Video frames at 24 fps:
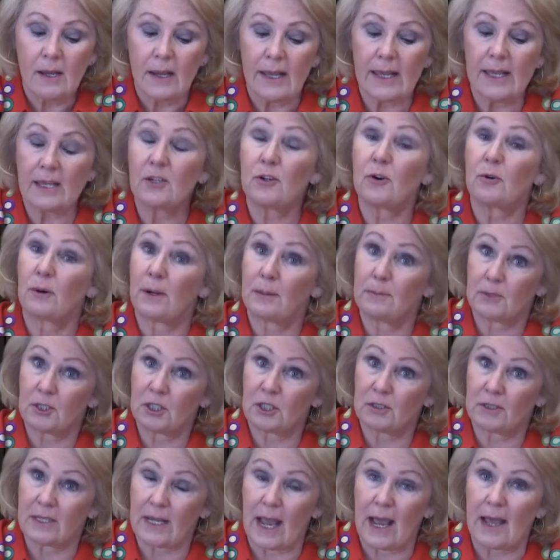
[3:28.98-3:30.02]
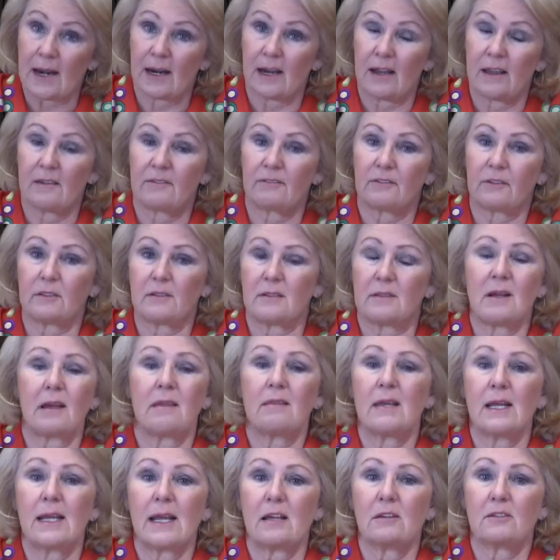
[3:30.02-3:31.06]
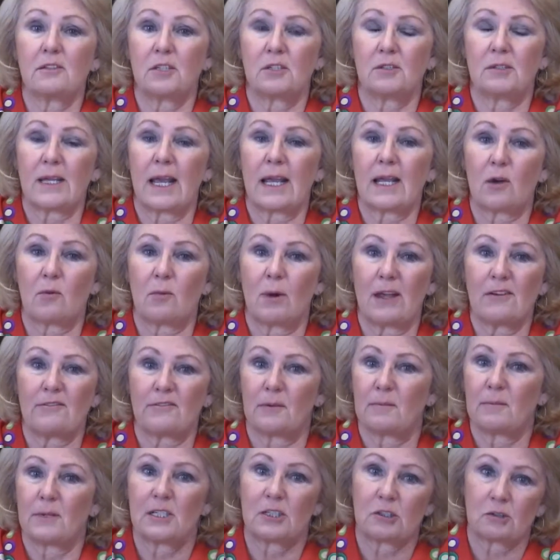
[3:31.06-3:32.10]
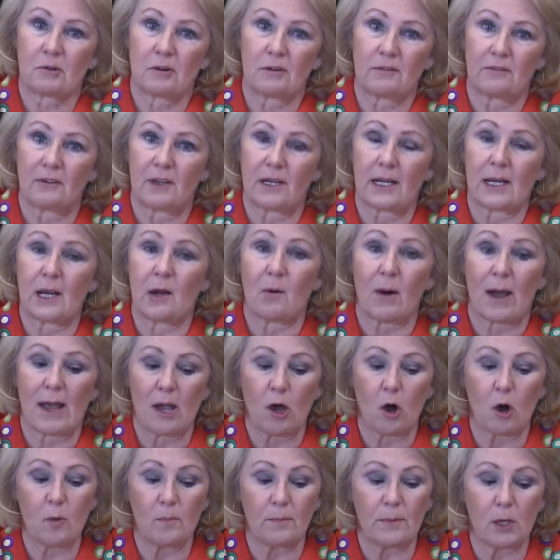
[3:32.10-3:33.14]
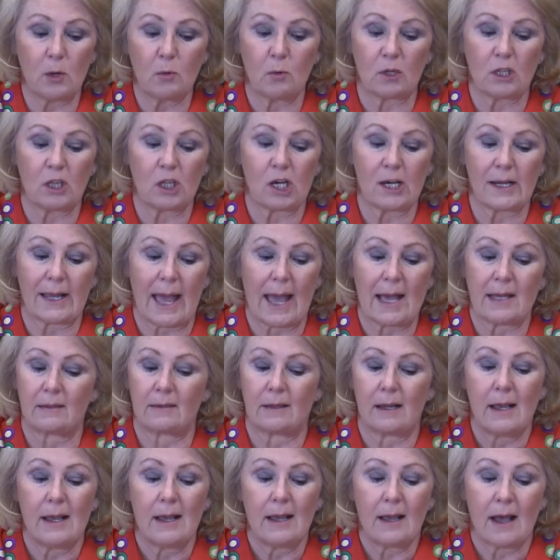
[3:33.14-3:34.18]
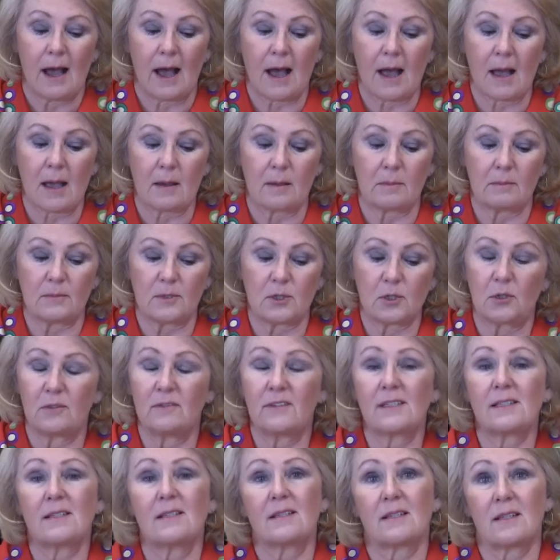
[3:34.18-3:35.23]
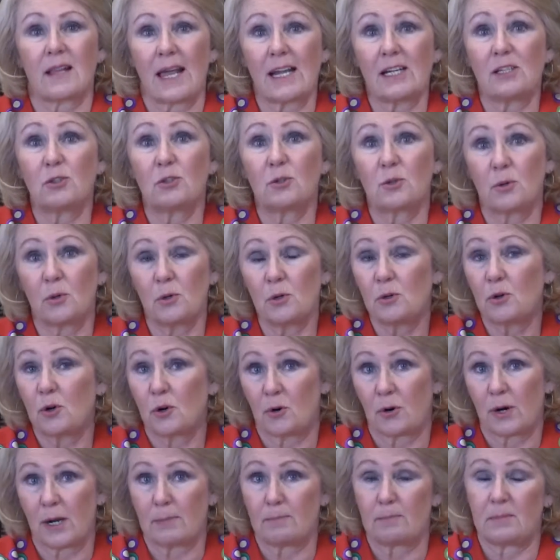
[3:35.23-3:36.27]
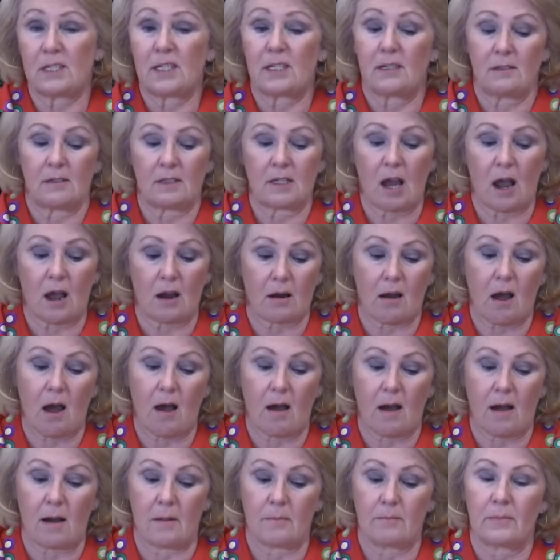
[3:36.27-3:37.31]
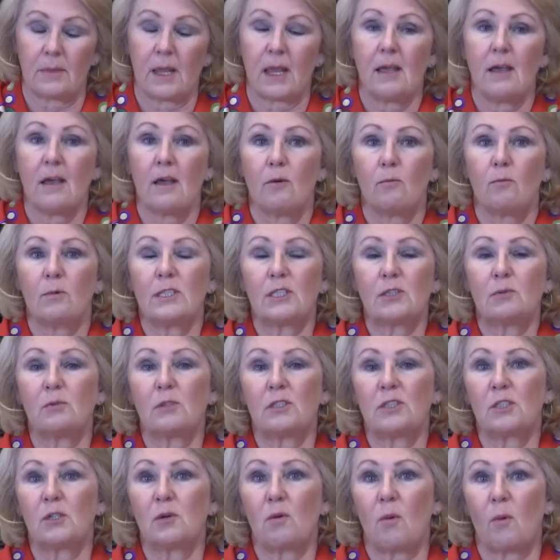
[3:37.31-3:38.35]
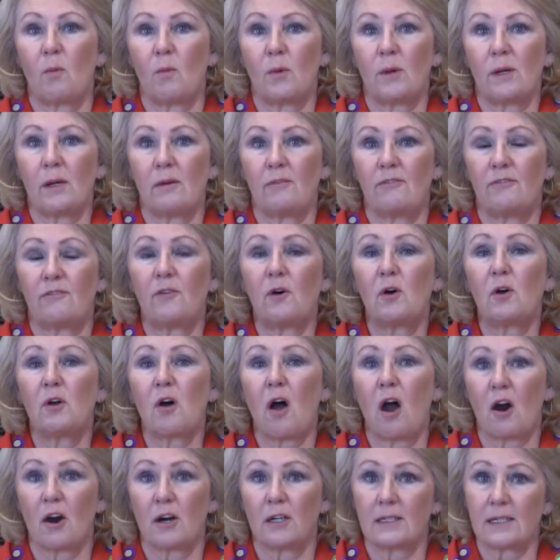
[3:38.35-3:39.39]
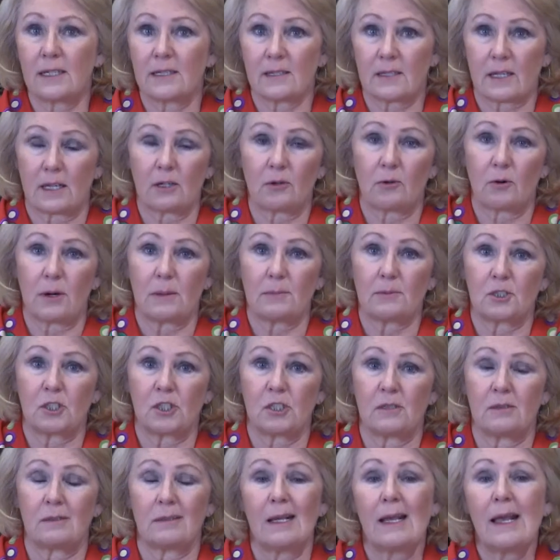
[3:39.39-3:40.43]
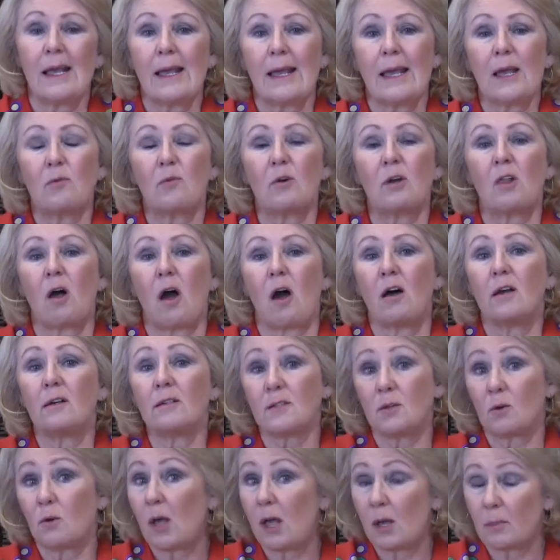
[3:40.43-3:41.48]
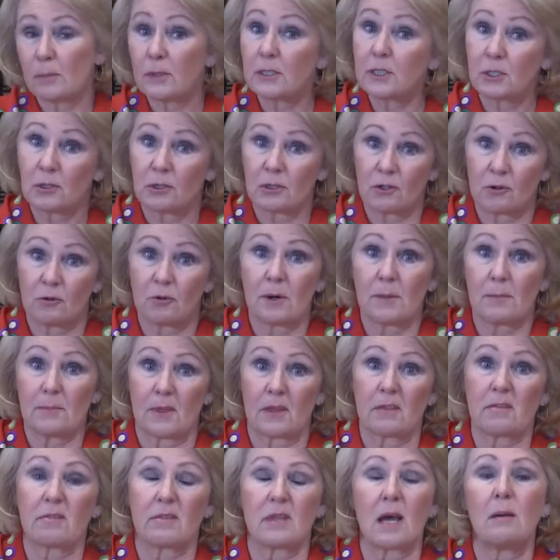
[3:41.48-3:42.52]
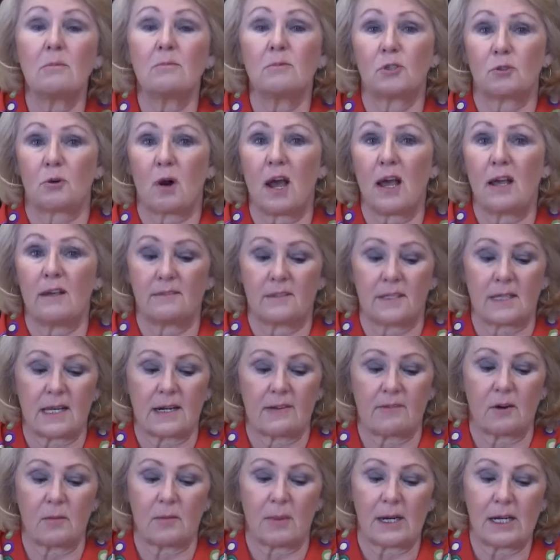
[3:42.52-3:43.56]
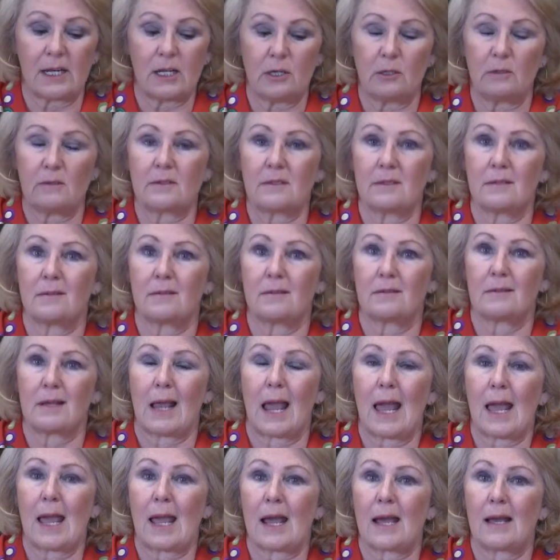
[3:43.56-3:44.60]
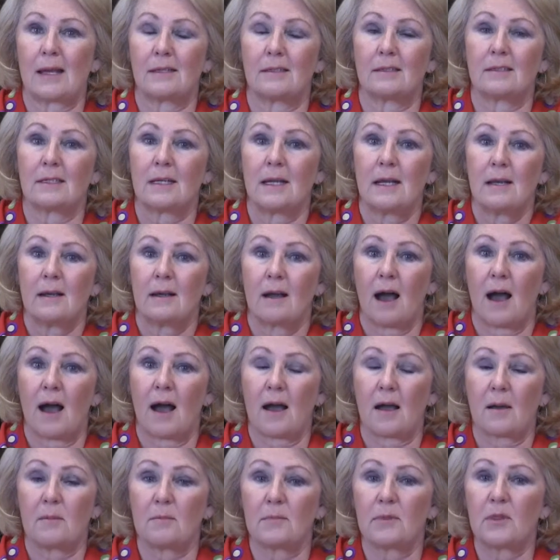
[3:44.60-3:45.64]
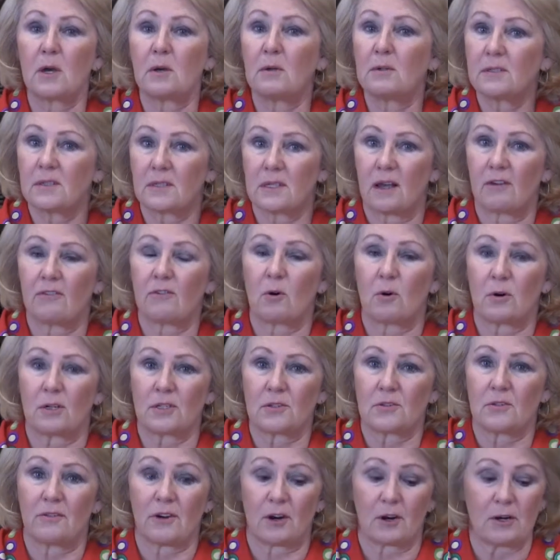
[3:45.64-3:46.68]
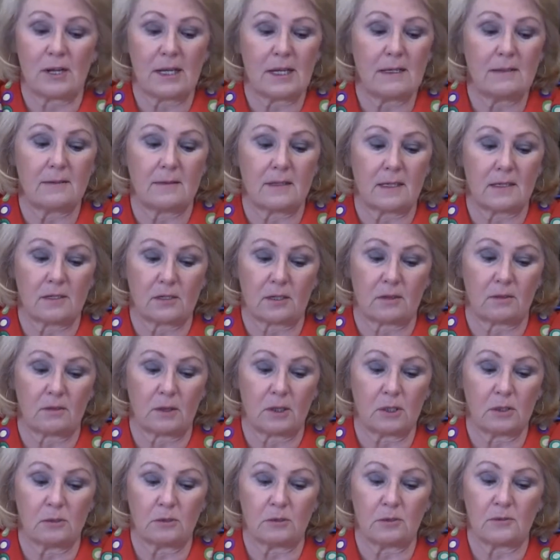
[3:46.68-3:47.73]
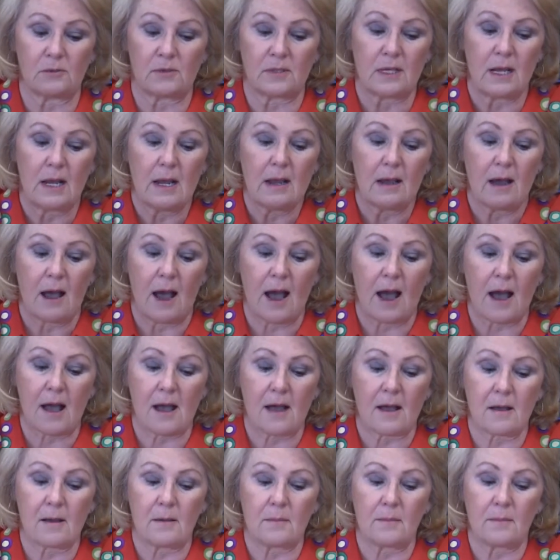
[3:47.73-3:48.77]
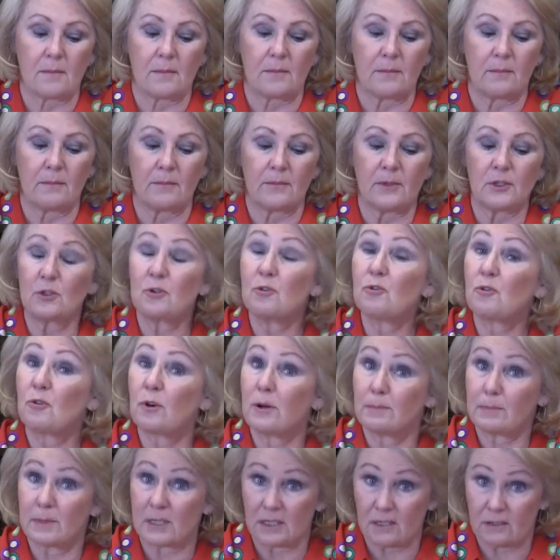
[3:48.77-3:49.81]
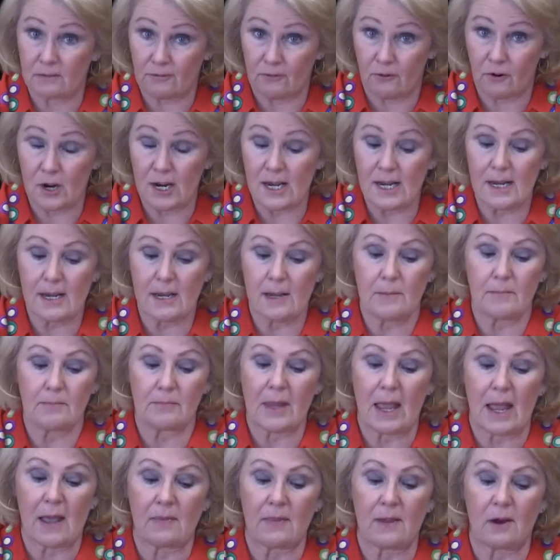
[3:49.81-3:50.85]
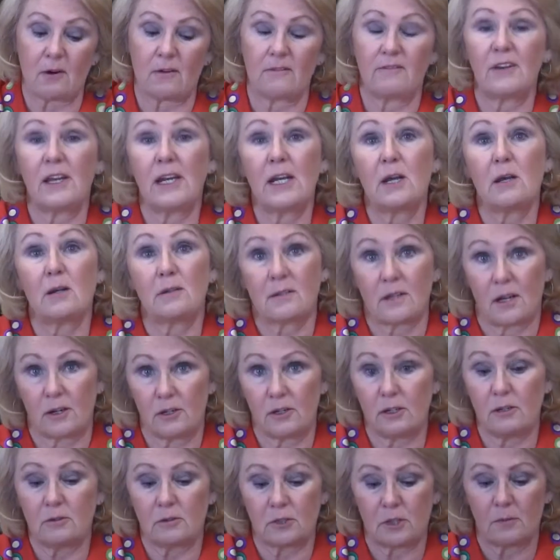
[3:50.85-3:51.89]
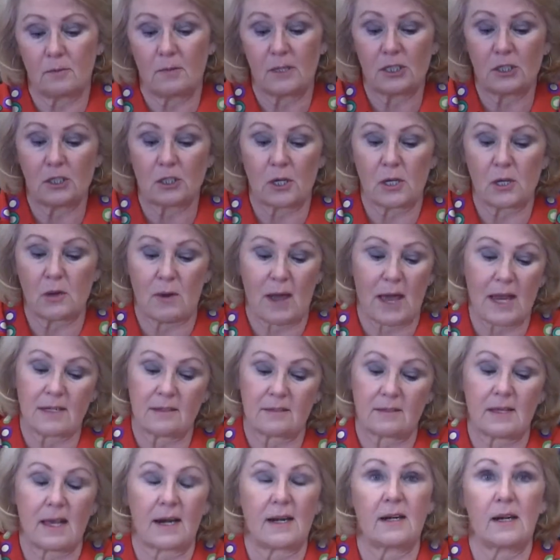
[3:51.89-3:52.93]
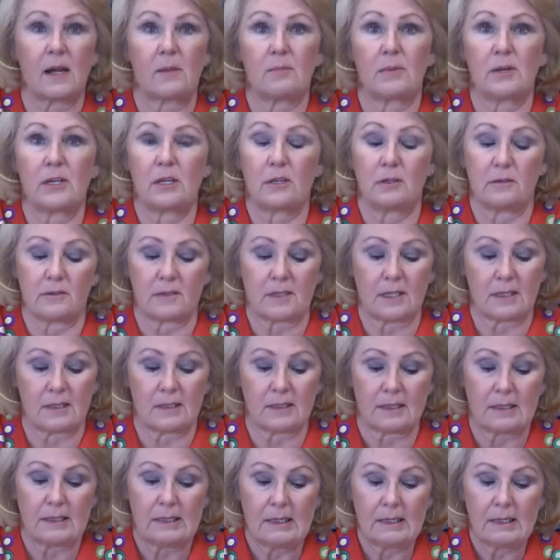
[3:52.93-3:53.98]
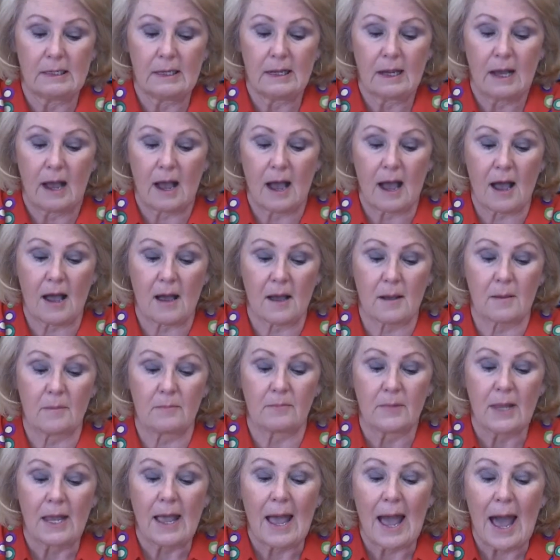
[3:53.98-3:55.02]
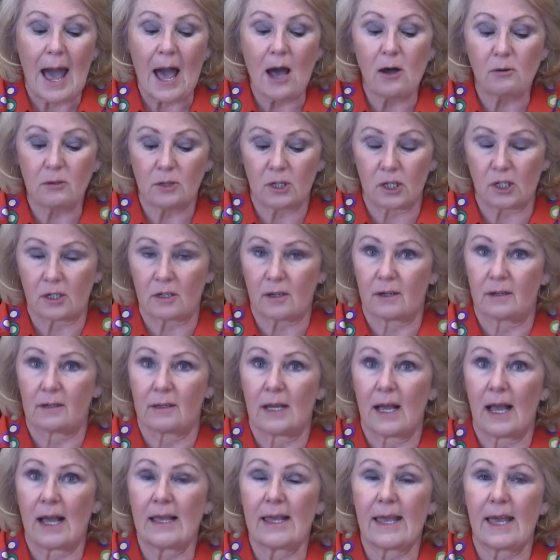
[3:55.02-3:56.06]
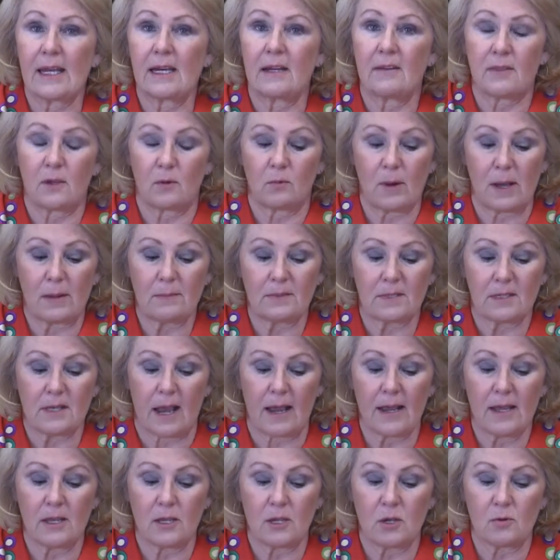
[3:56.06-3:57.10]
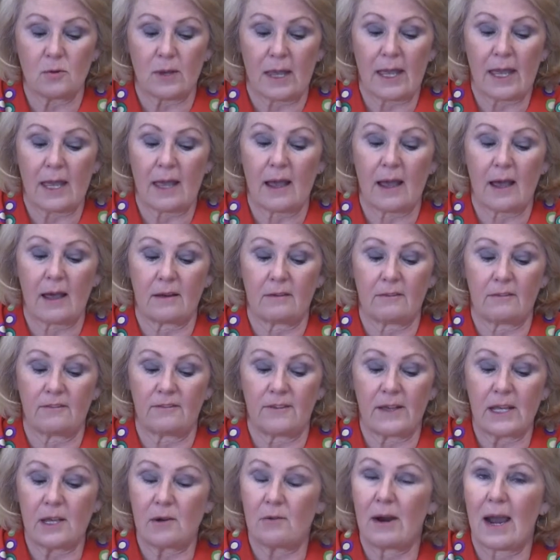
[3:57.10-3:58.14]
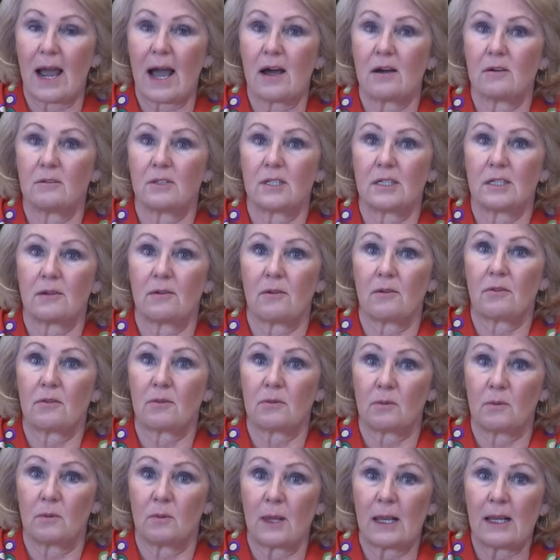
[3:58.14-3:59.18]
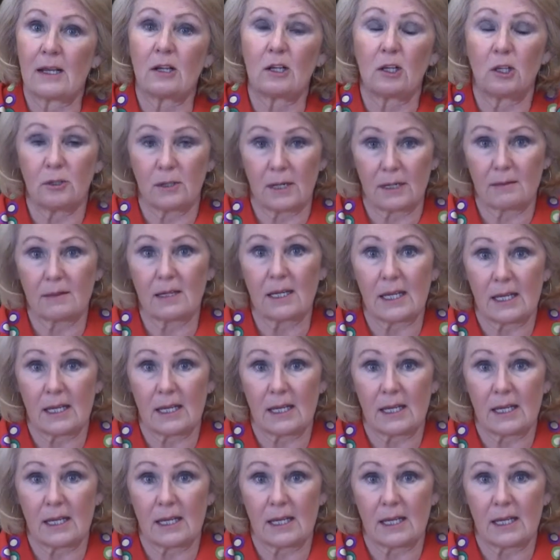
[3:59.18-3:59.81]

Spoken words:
Encrypt your data. If there's nothing else you take away from this short video, I hope you will look at services like TrueCrypt.com, which will do full hard disk encryption. It will also help you to encrypt the thumb drives that everybody uses, and those, of course, are very easy to lose. TrueCrypt is free, and there are videos on YouTube that show you how to set it up and use it. Outlook, again, at the website, you can figure out, including the